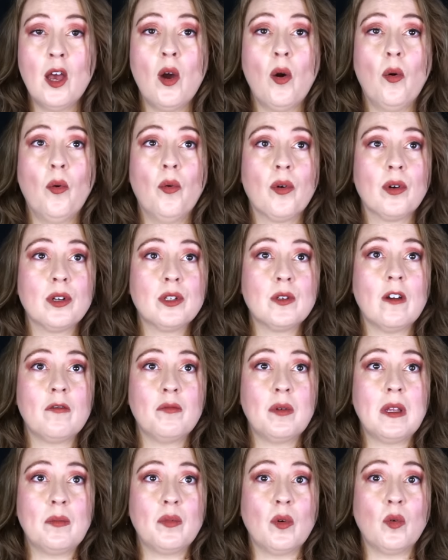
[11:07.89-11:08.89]
Or do you have
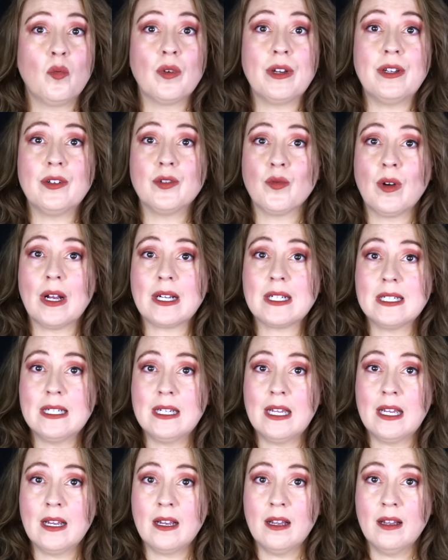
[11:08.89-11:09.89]
people
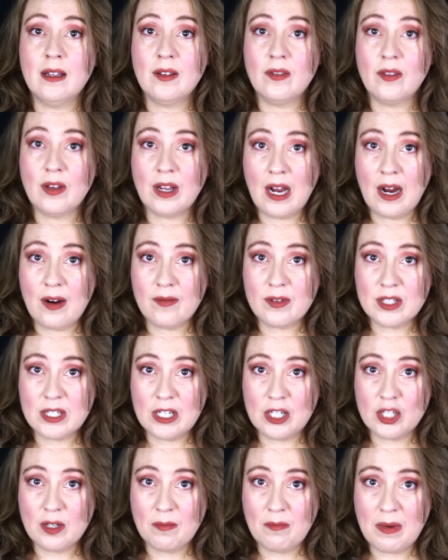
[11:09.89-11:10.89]
redirecting the
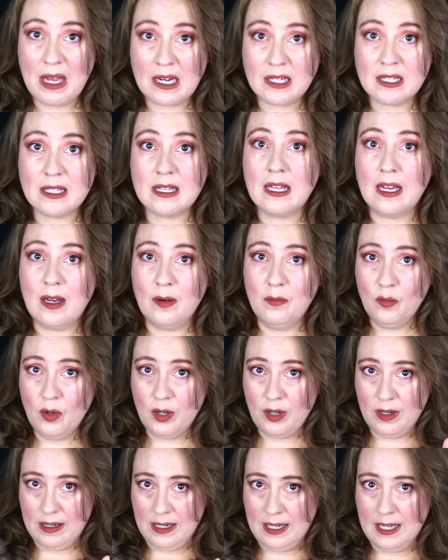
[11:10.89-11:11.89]
conversation back to them? We're
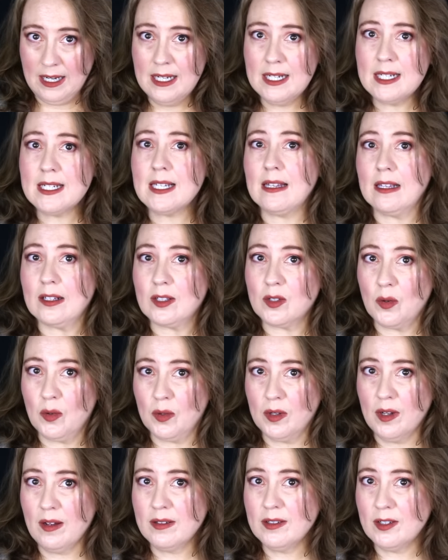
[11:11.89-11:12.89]
going to get into this.
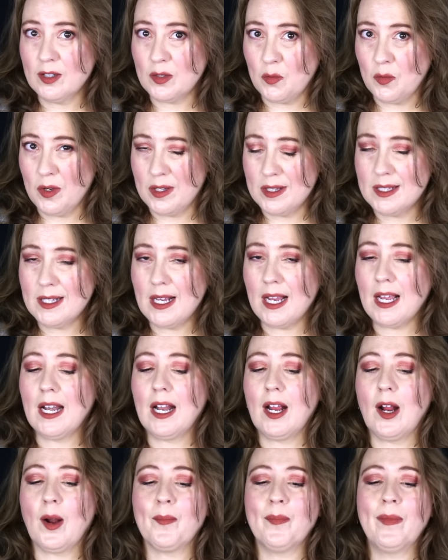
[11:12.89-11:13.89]
Hold on just one second
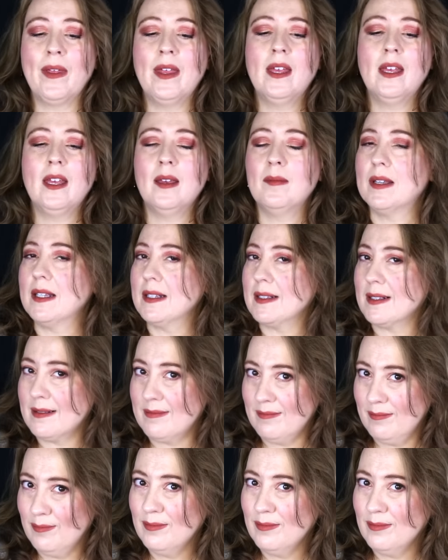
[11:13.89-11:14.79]
here, because...